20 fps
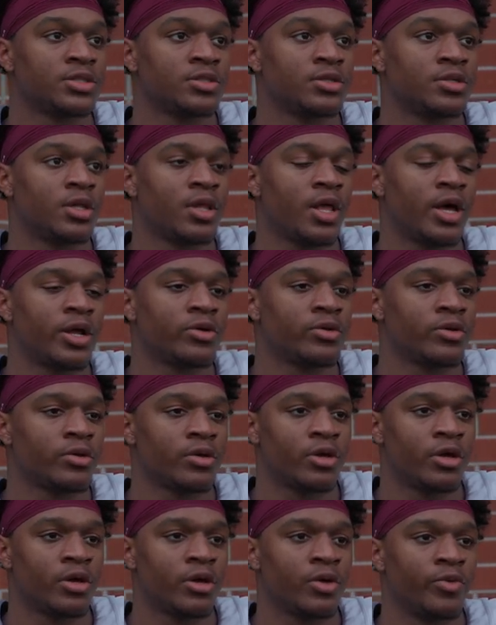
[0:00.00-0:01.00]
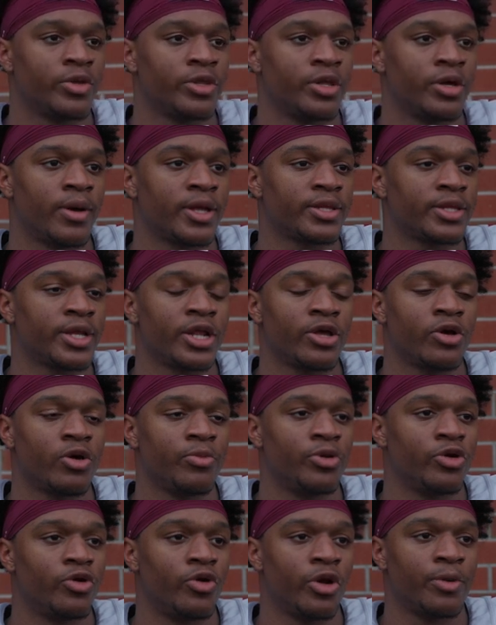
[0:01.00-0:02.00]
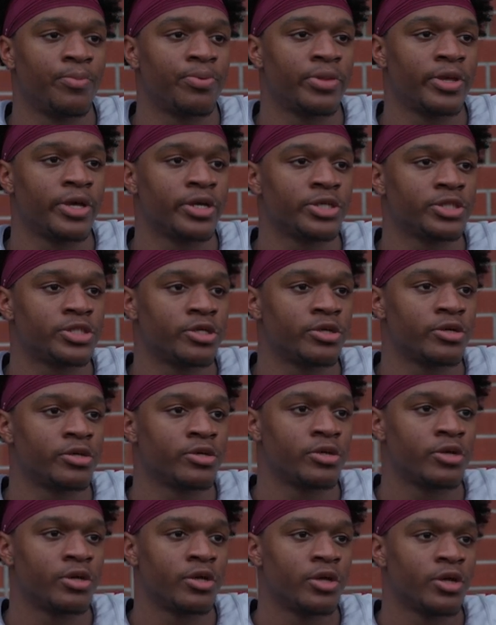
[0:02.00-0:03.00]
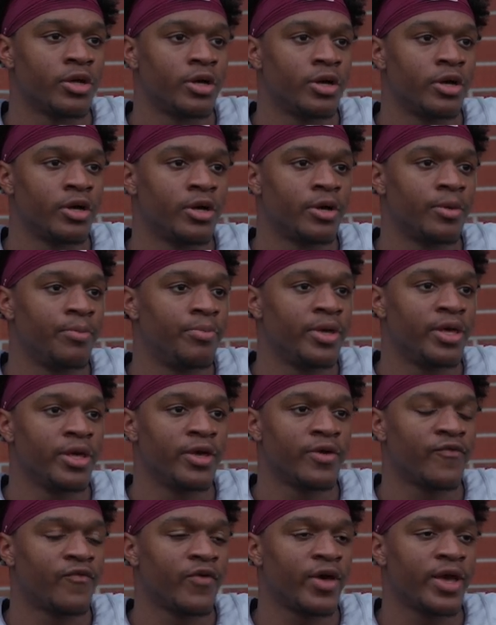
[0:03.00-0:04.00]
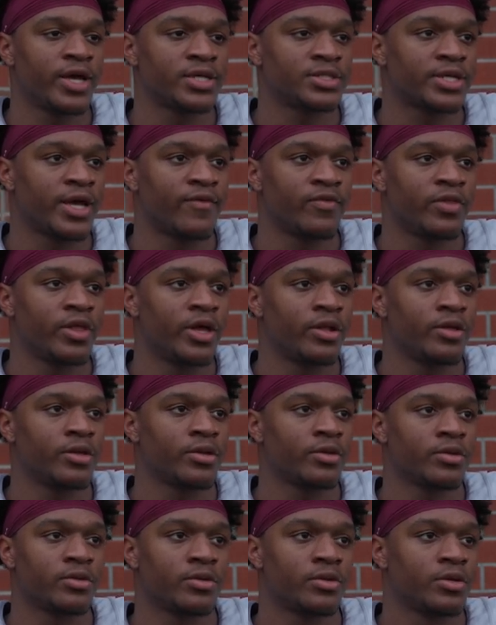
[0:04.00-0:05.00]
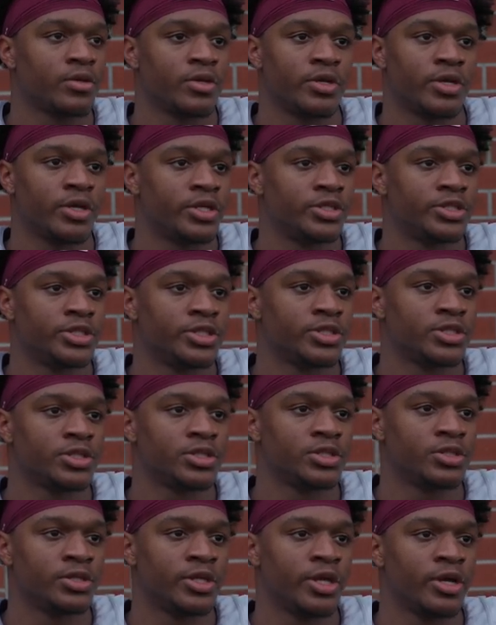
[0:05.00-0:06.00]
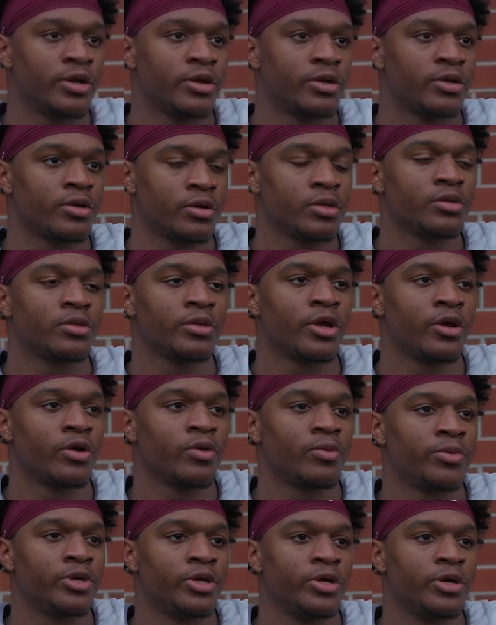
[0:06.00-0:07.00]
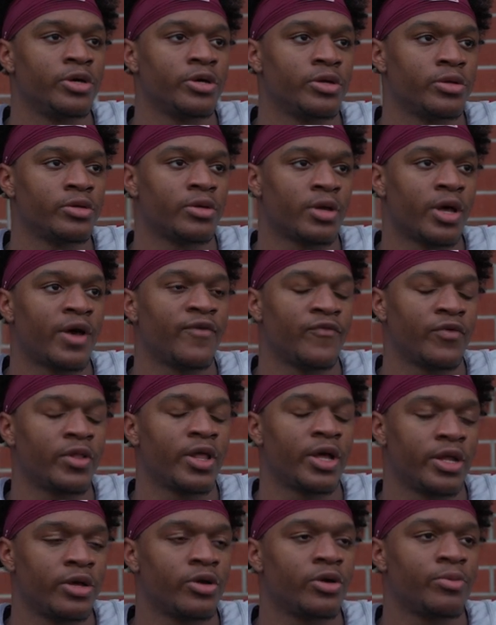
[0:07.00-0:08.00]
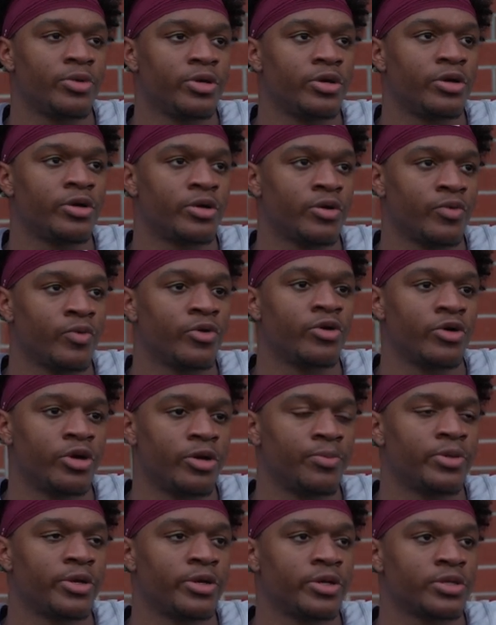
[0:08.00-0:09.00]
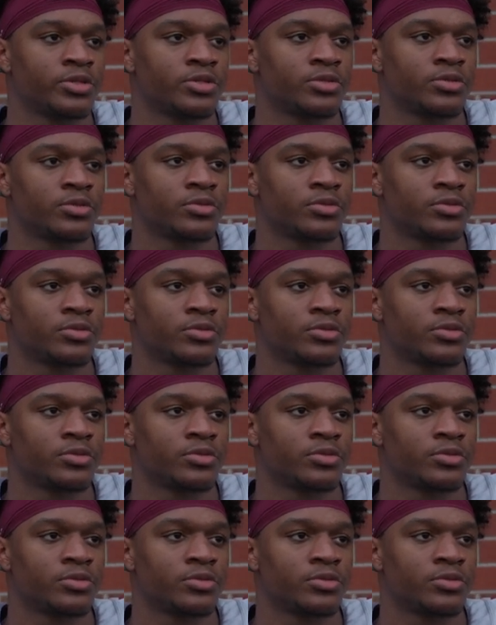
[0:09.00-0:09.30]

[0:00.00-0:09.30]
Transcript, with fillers: seen a lot of, uh, with them. I think they're going to be great players here, uh, big, fast, athletic, and just they're they're going to be good. I feel like they're going to be good, real good players